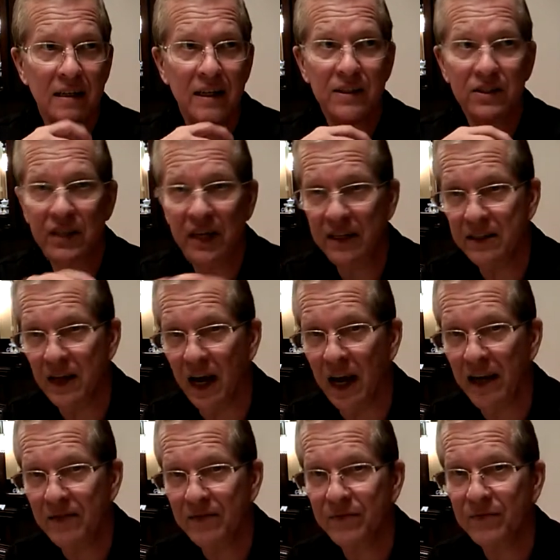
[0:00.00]
It's
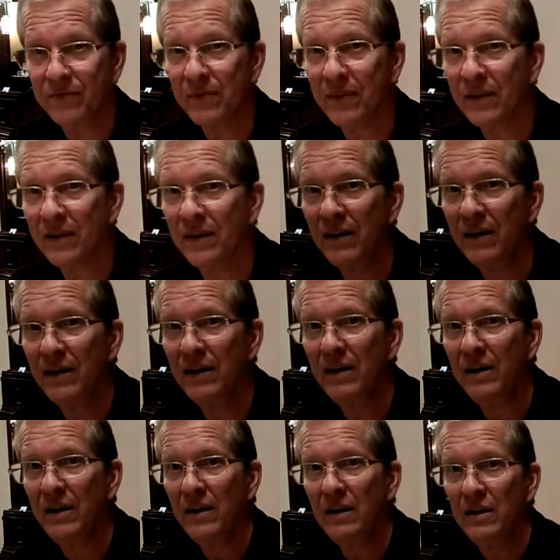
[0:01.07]
Tiantai. Tiantai. Yeah.
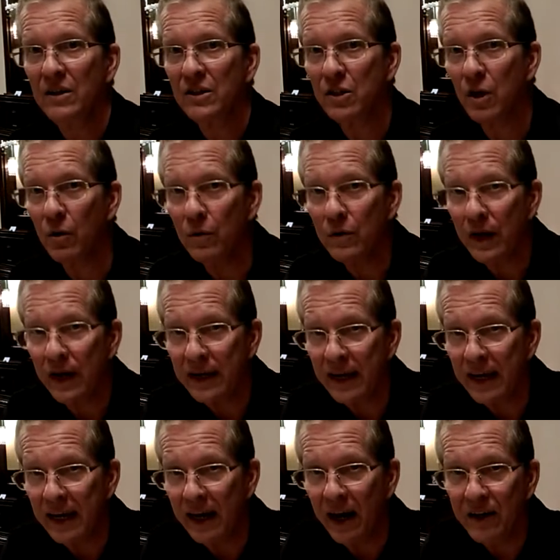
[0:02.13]
So
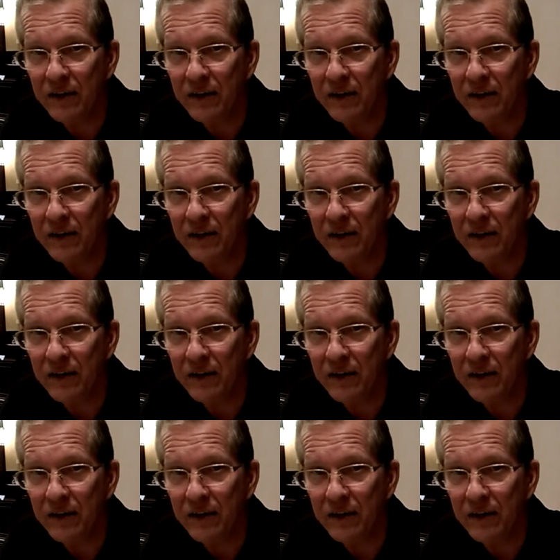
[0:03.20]
again,